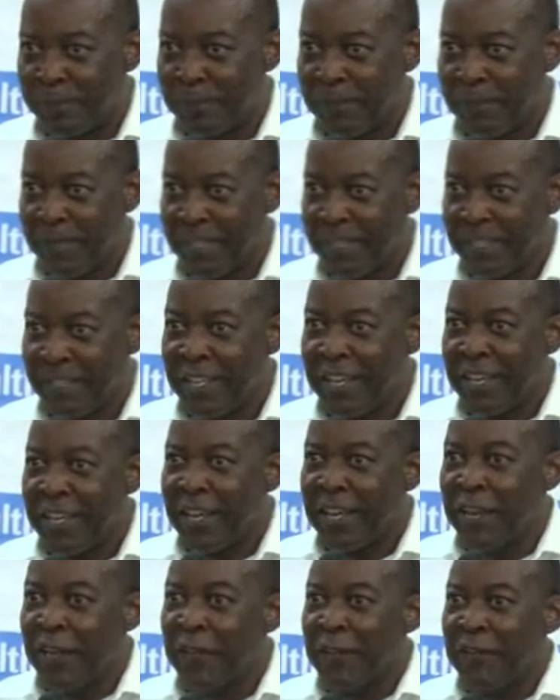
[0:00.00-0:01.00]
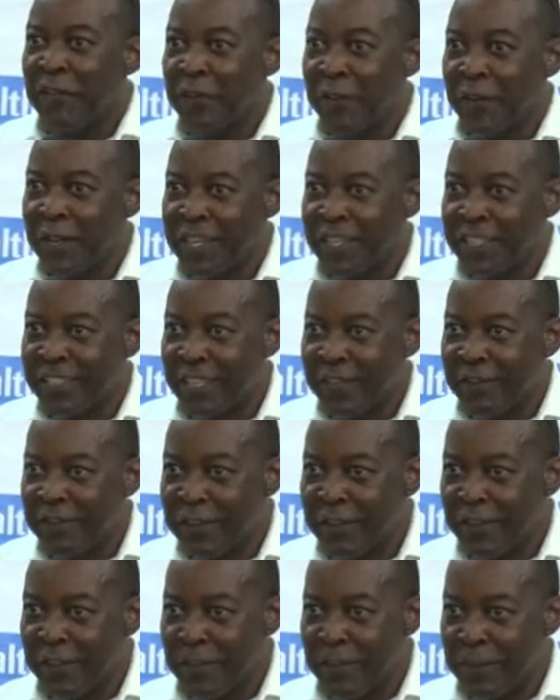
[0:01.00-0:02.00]
Okay? Now, if you register
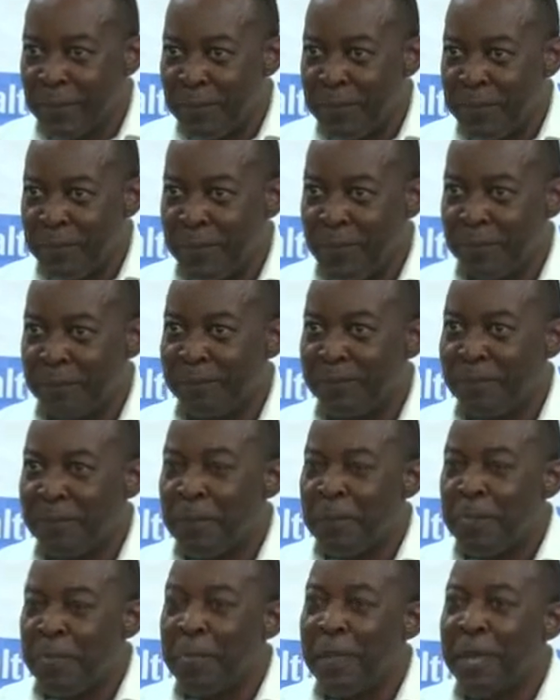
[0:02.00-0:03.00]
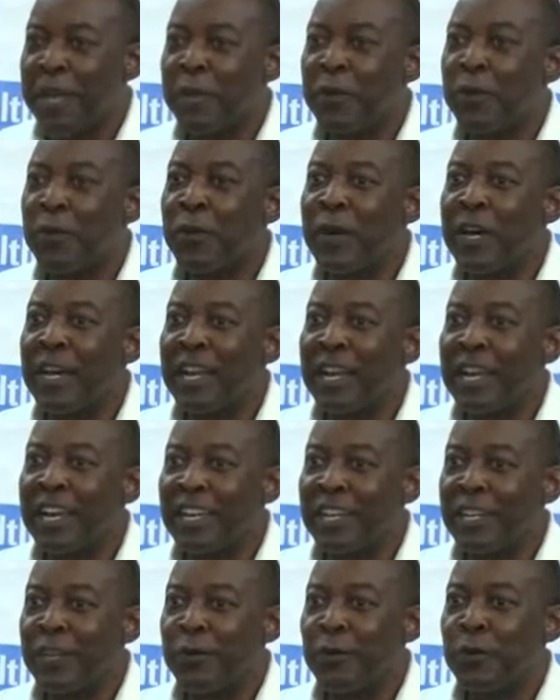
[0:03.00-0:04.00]
very, very few people, then you are
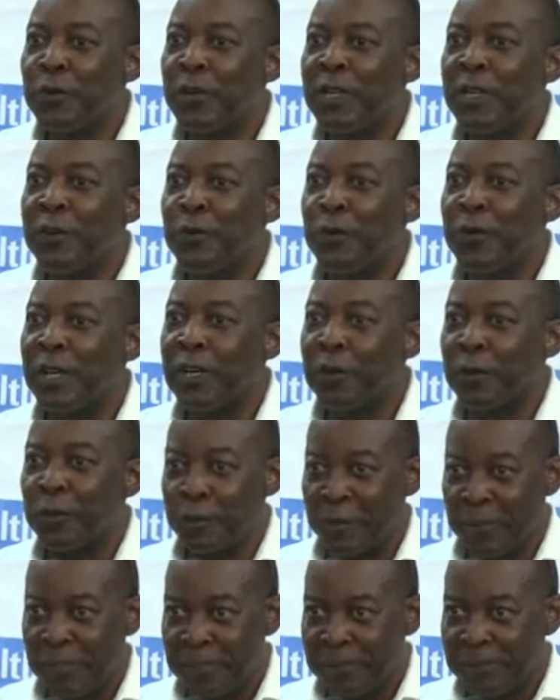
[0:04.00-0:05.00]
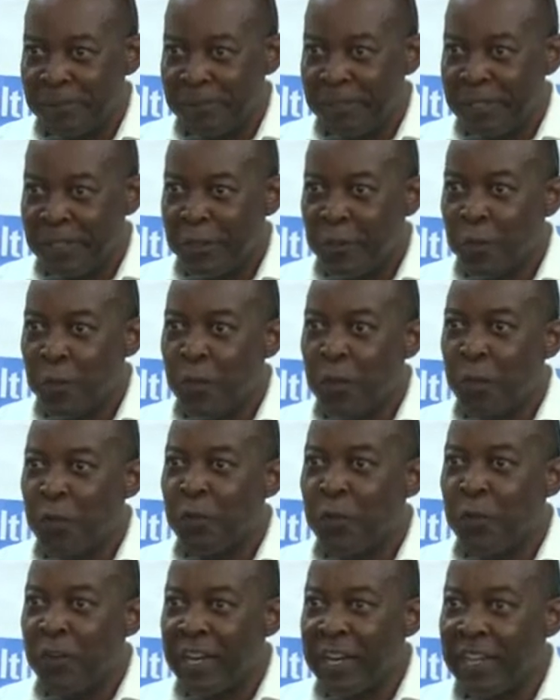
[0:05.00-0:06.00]
likely to go into a loss. So you
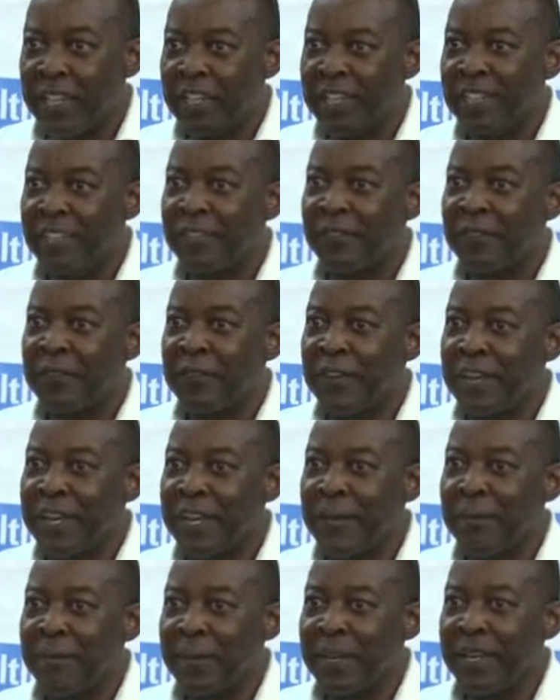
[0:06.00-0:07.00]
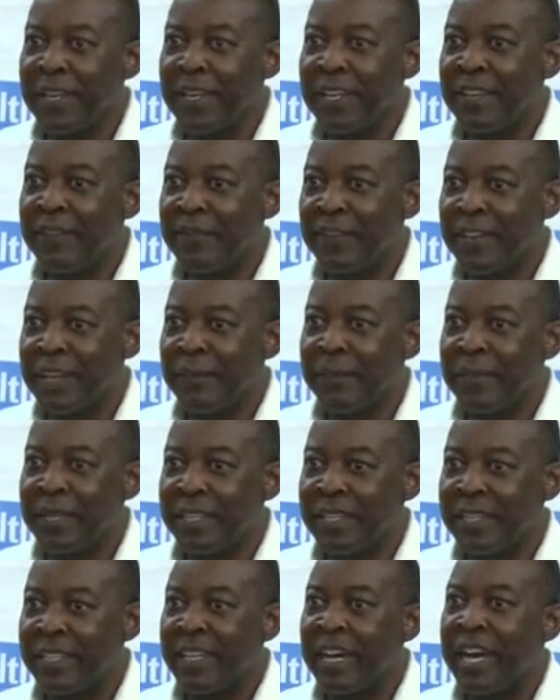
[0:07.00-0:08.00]
find very many
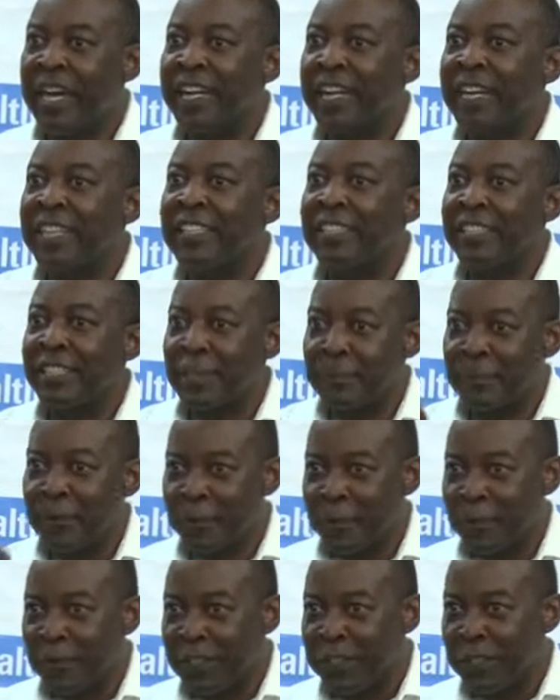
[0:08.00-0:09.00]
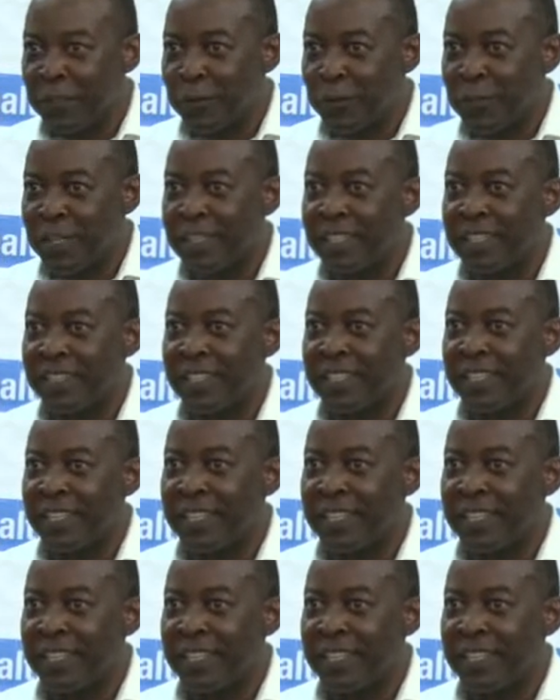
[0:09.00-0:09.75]
fragmented and unstable insurance